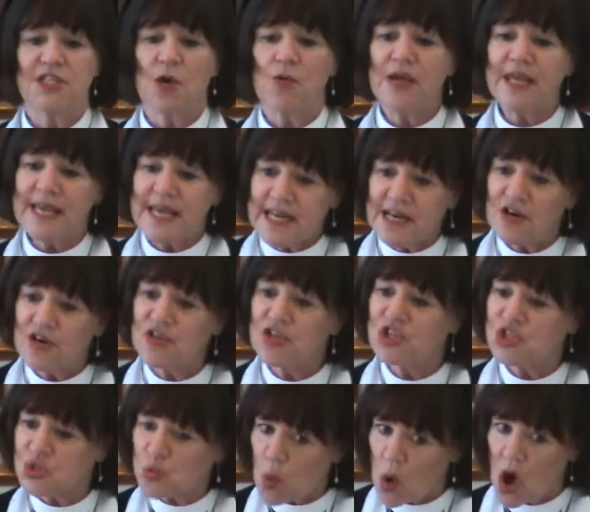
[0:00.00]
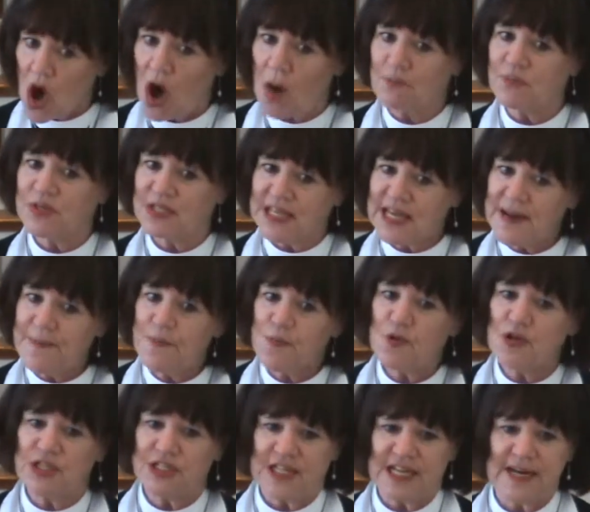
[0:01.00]
So he entered the swamp
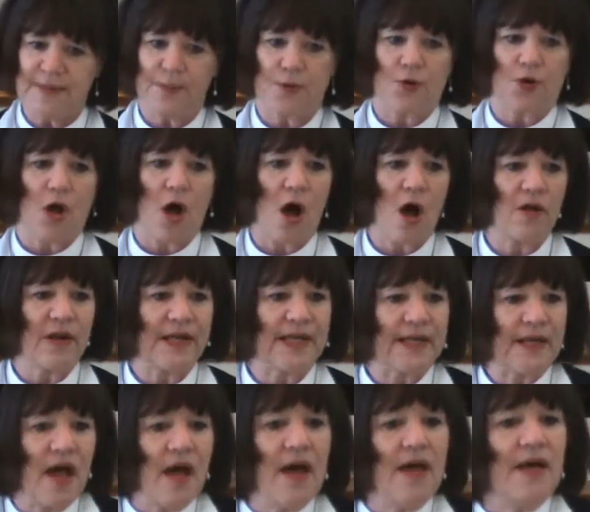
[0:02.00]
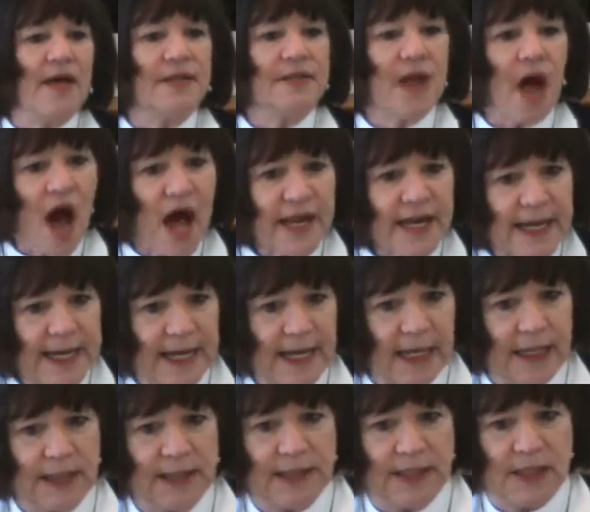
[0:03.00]
deeper and deeper, calling,
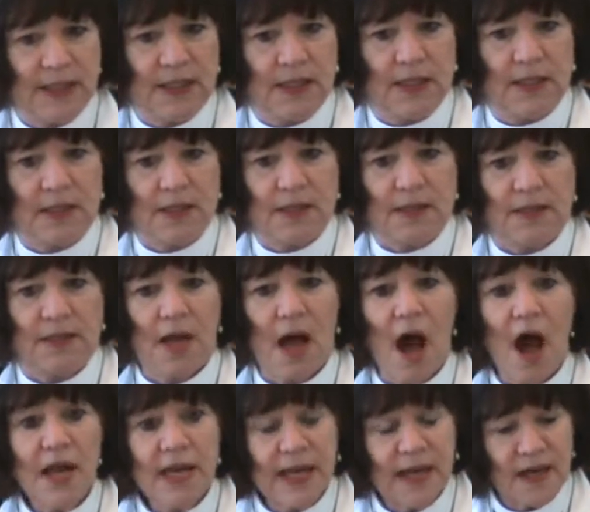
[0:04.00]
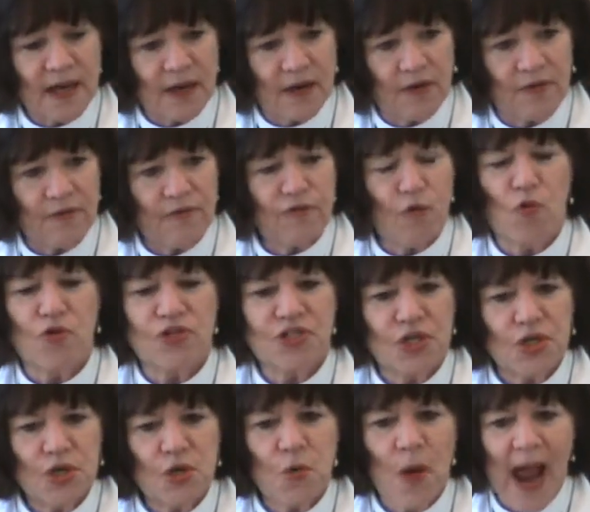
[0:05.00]
"Nadia, Nadia." For
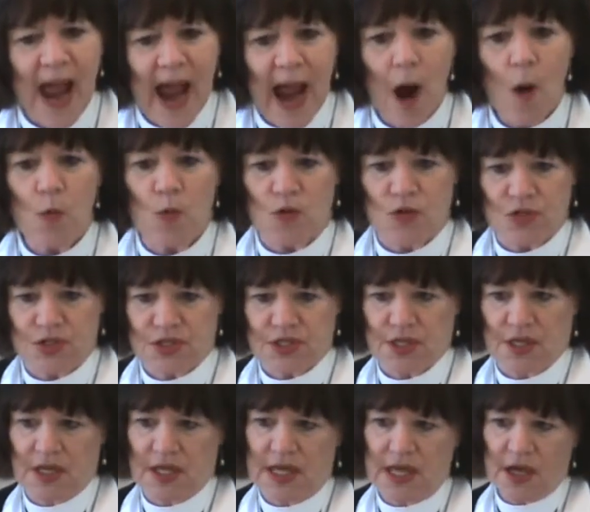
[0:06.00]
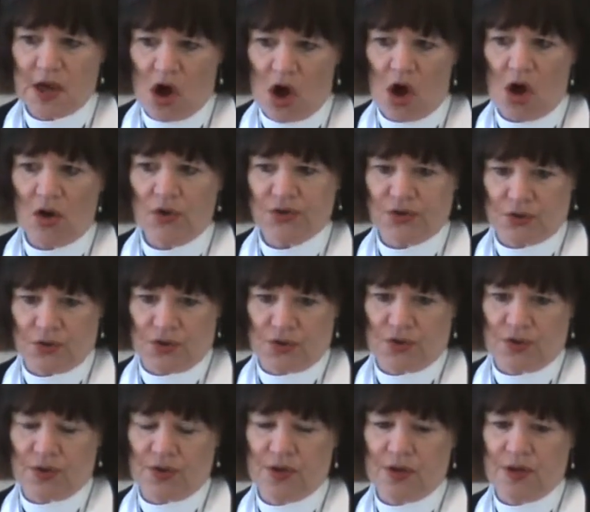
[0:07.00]
2 hours he called
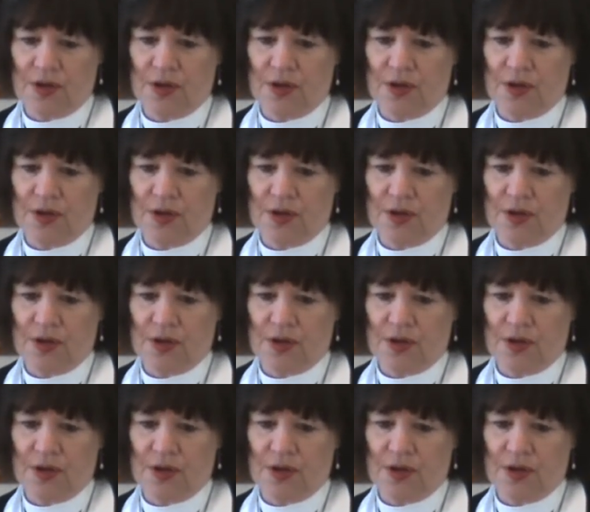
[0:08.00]
her.